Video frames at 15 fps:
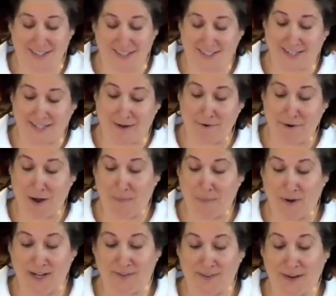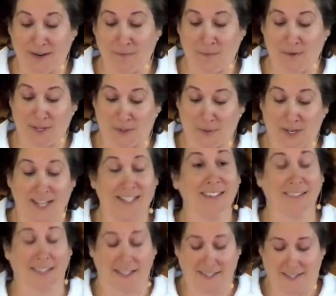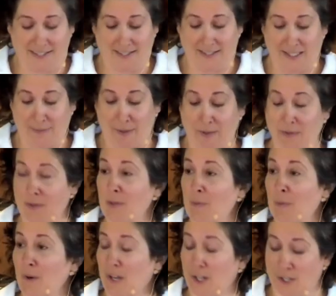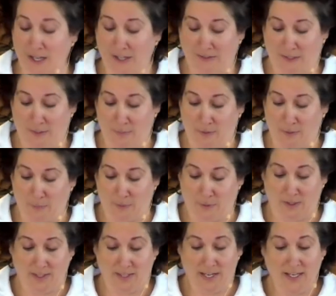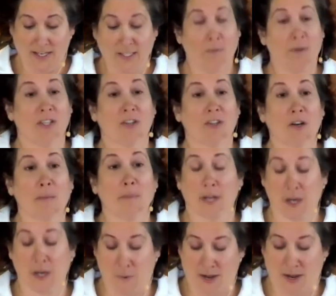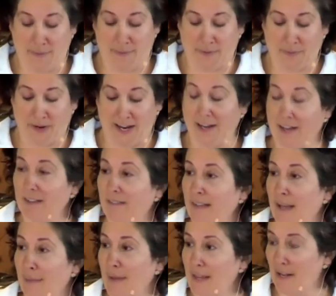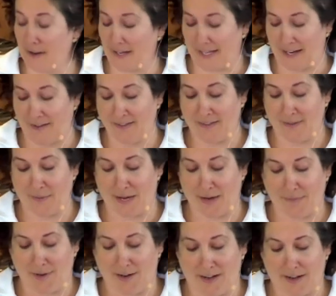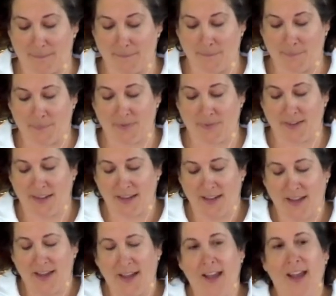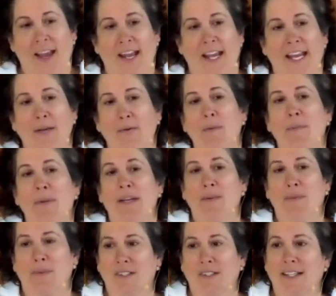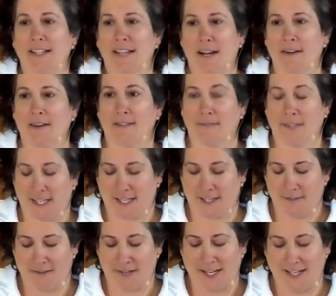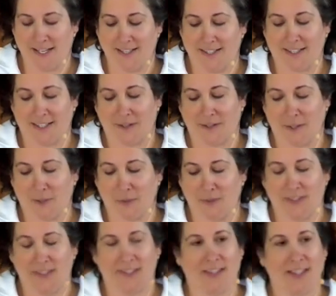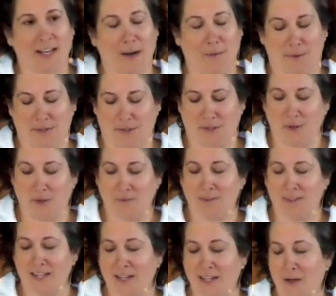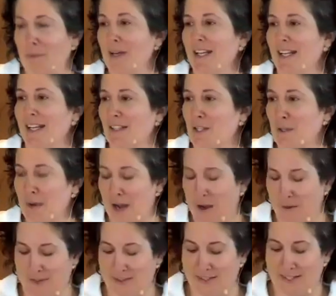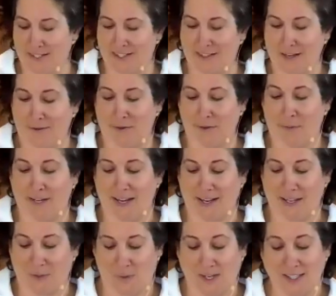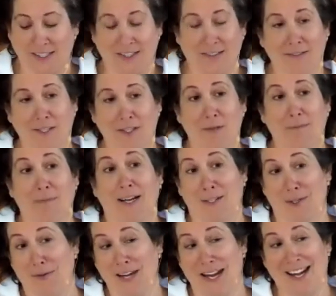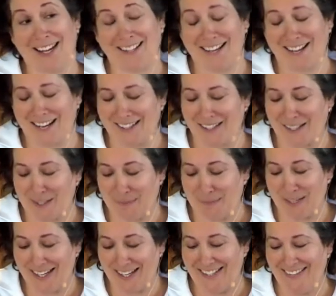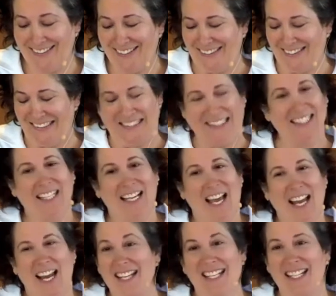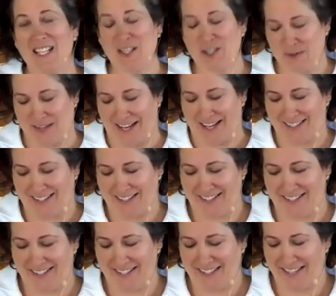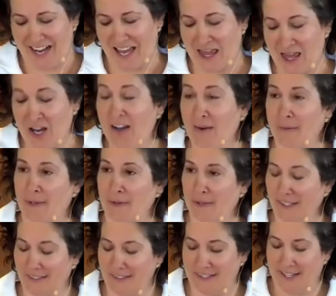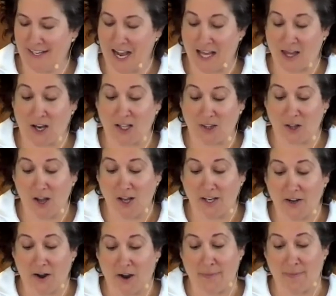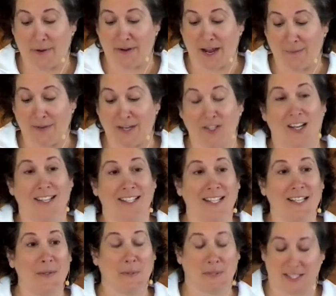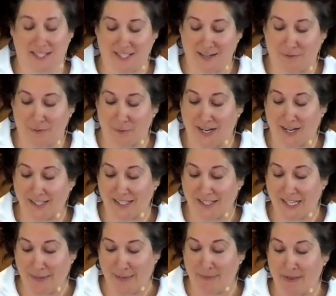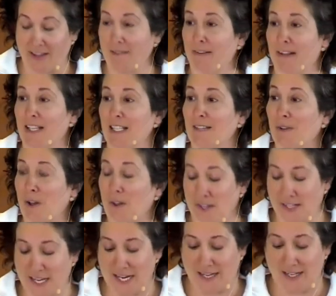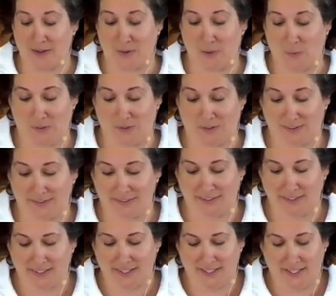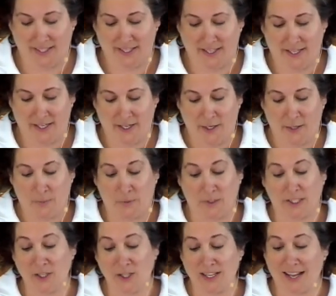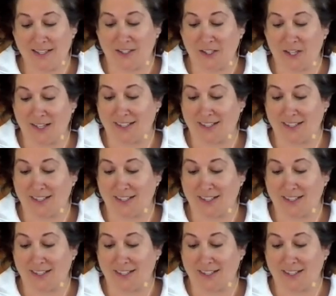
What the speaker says: discovered our point of enough was a great deal less than the spousal support and child support were, so we started putting quite a bit away, them in their accounts and me in mine. It would be really narratively convenient to tell you that I resolved the nobody gets two houses until everyone has one conviction by donating that excess money, and I didn't do that. I thought about it. I thought long and hard about how much I did or didn't have a right to keep in the face of all the need in the world. Religion has a lot to